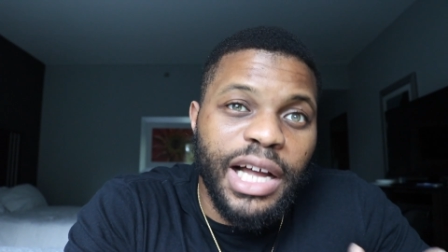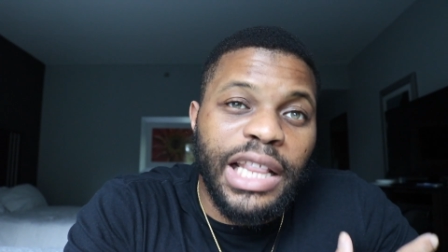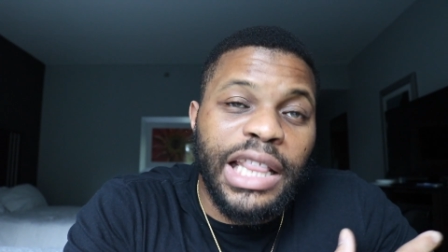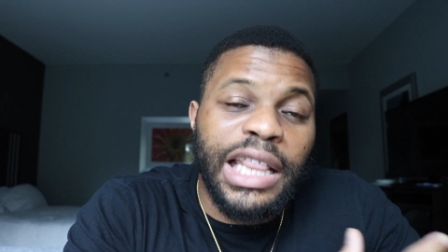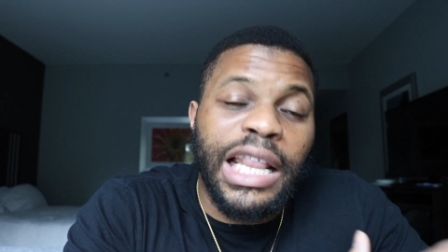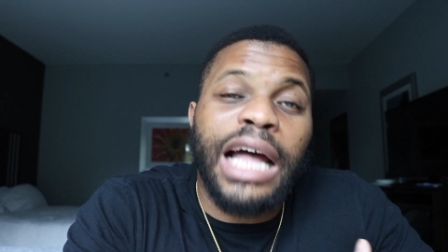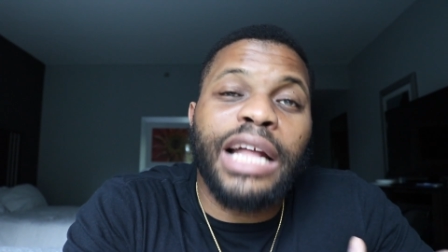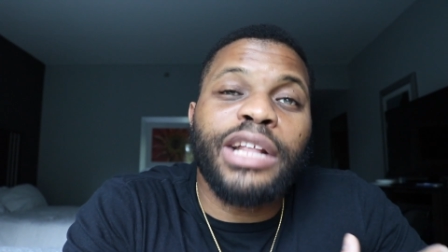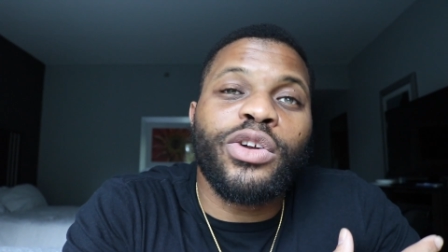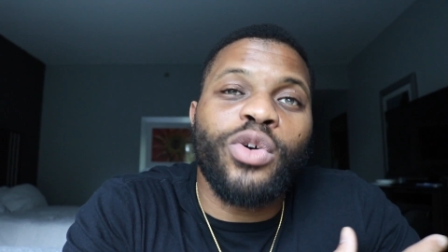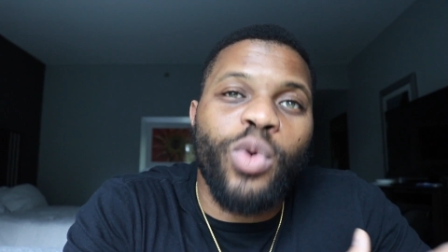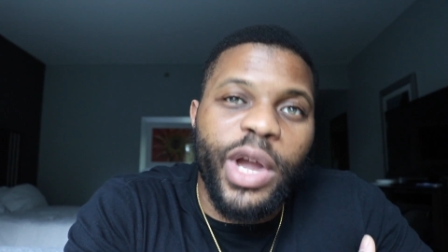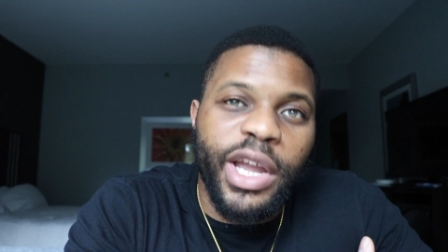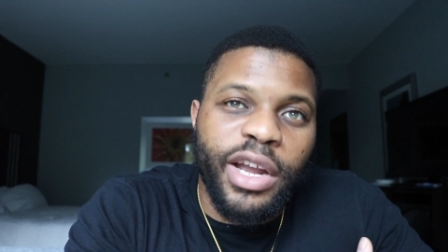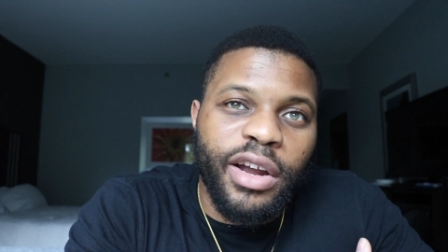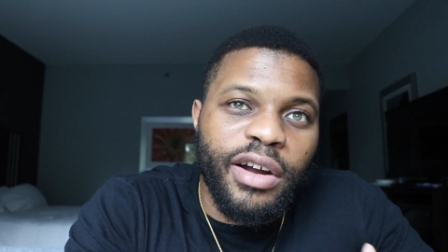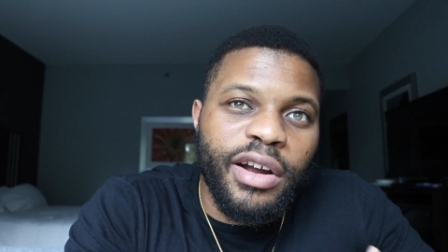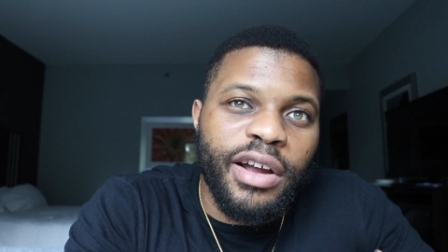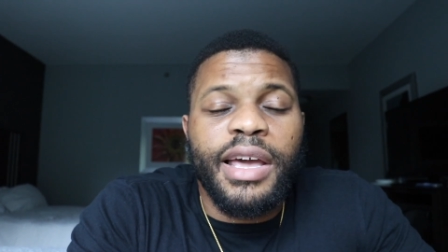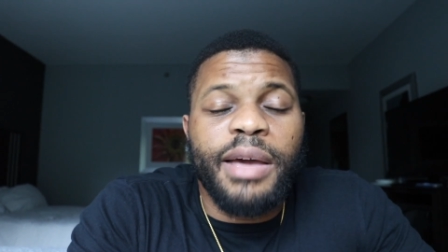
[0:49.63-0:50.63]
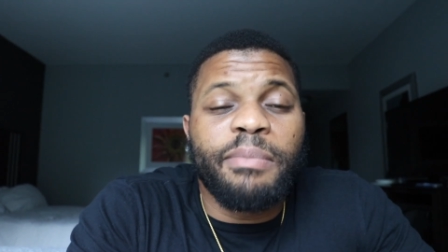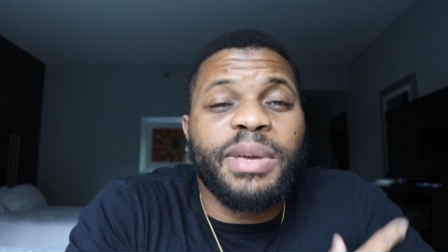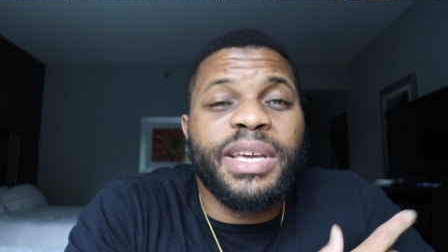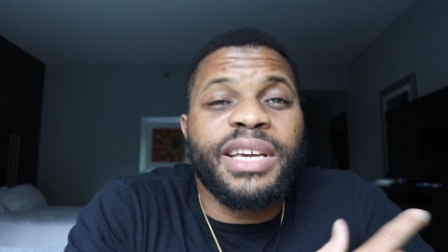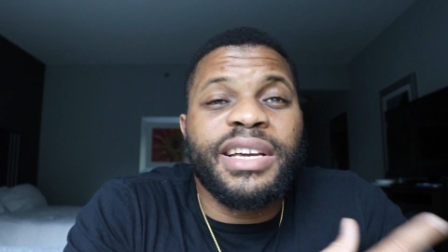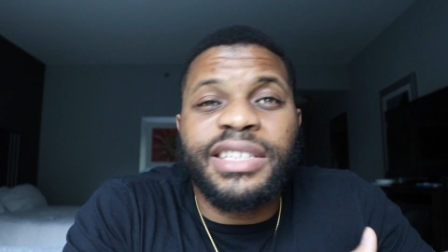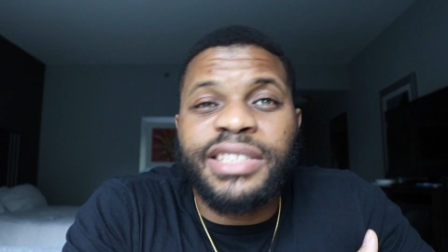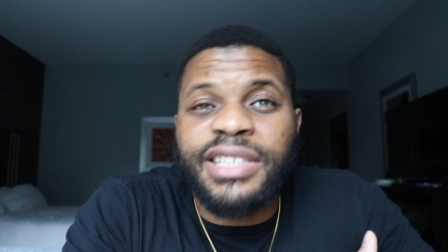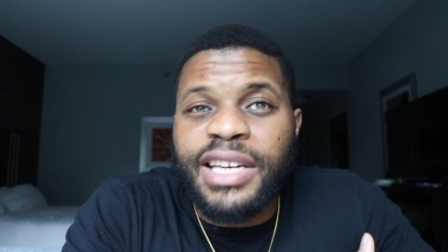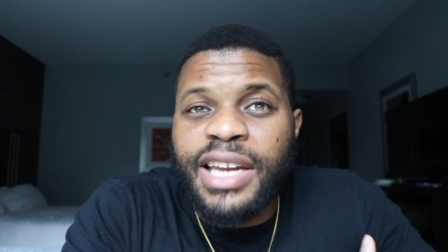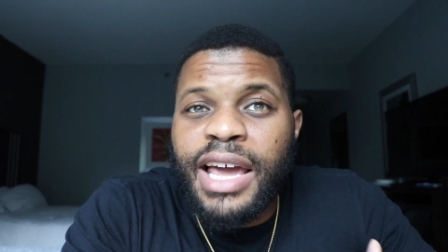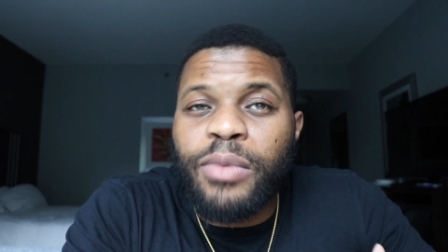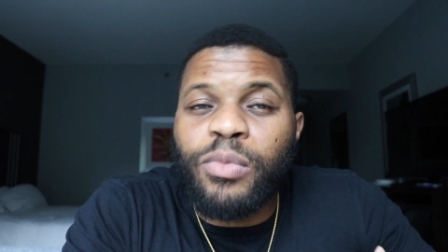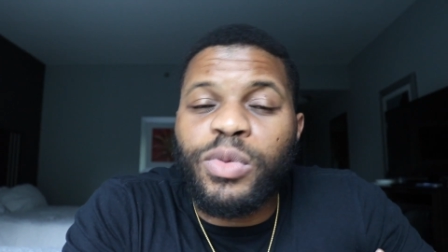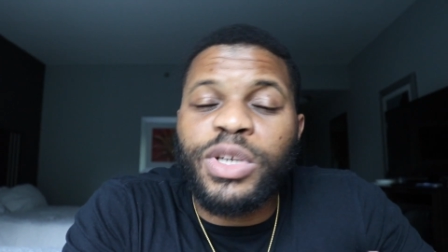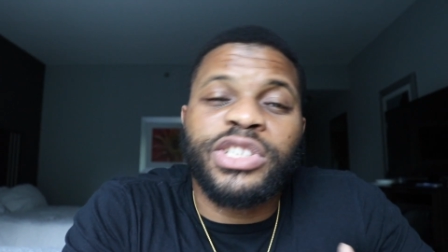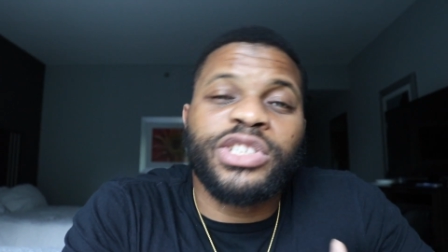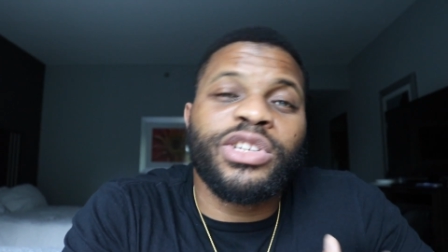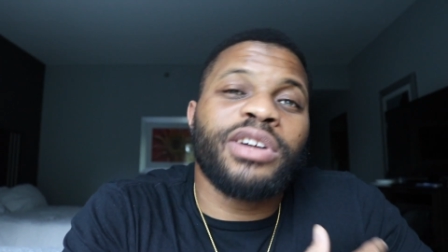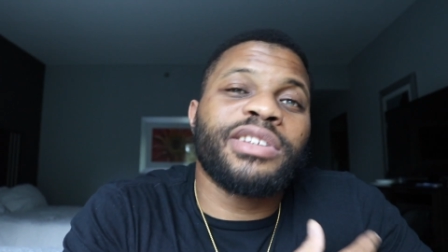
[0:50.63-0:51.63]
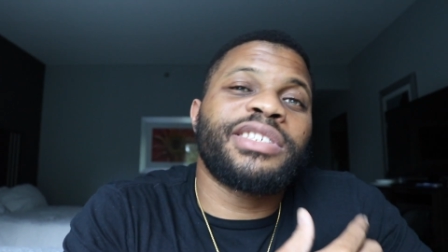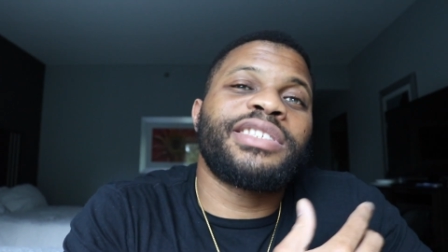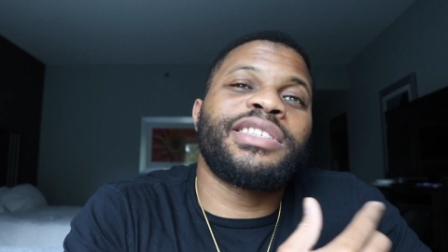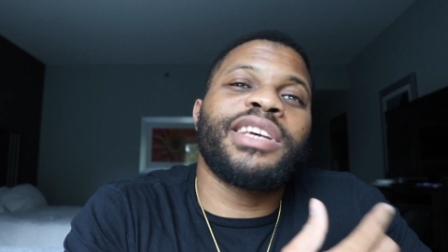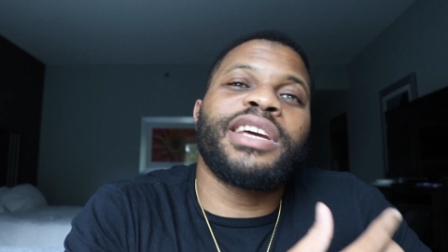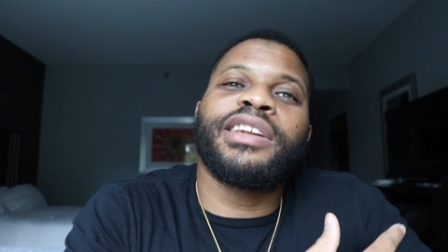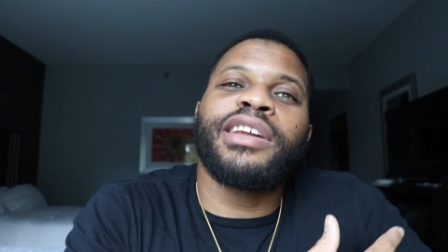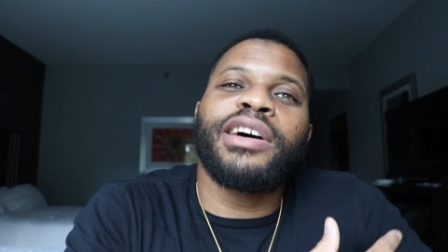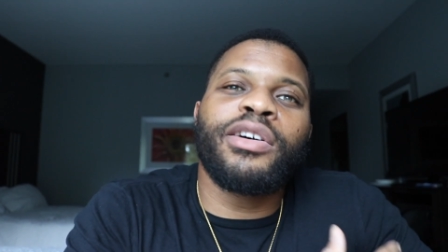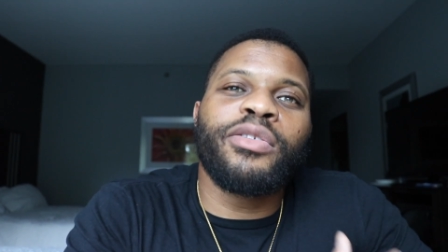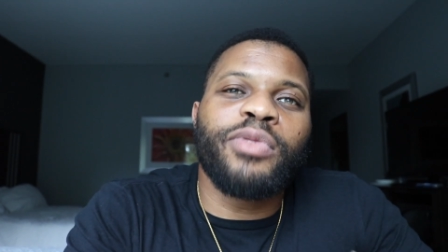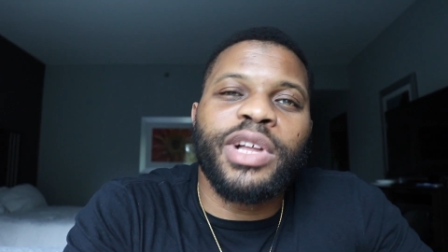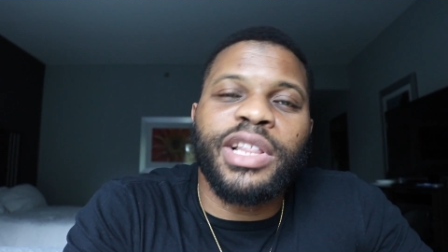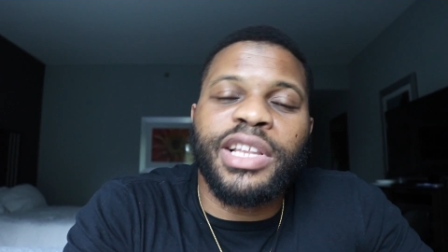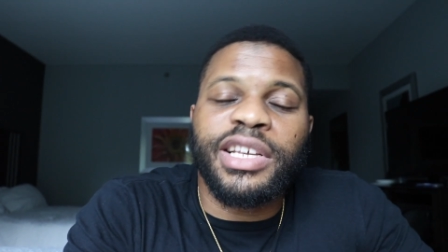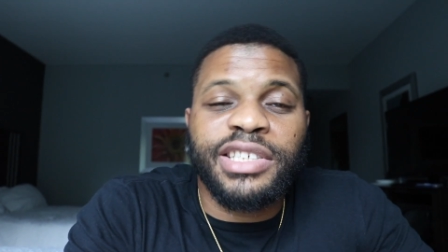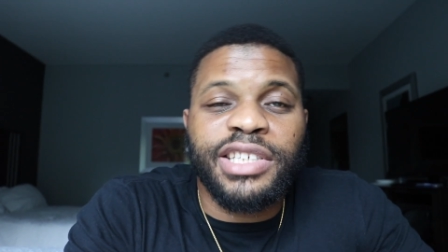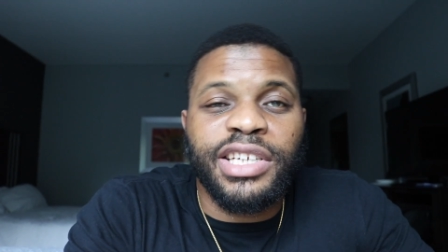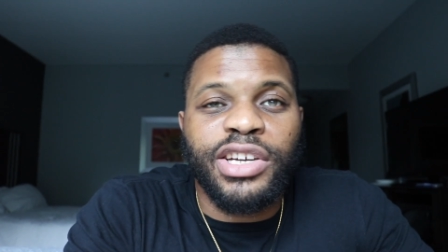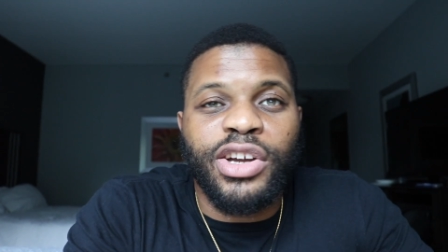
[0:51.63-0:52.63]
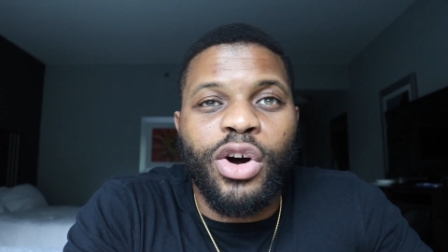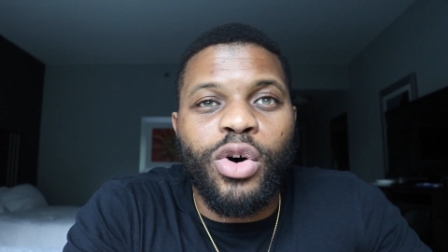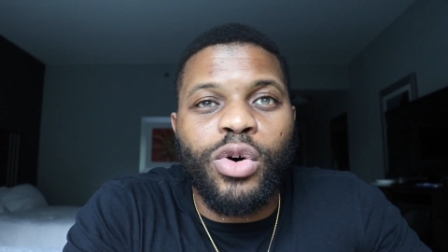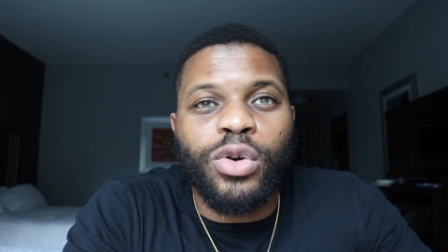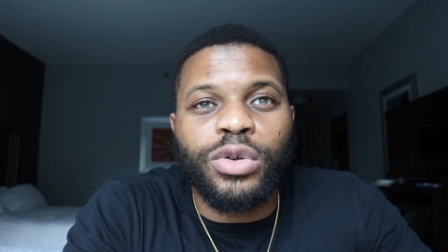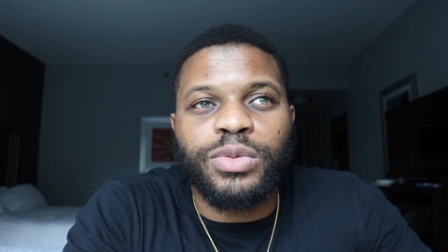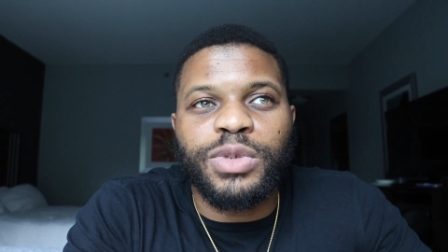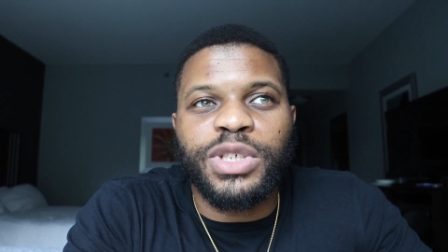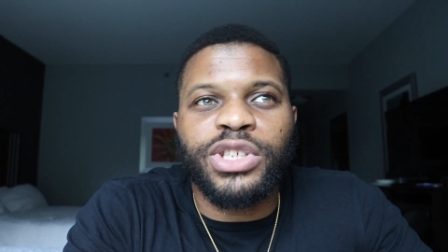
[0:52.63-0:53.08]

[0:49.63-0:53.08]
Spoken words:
a lot quicker, and because of that we start setting unrealistic goals.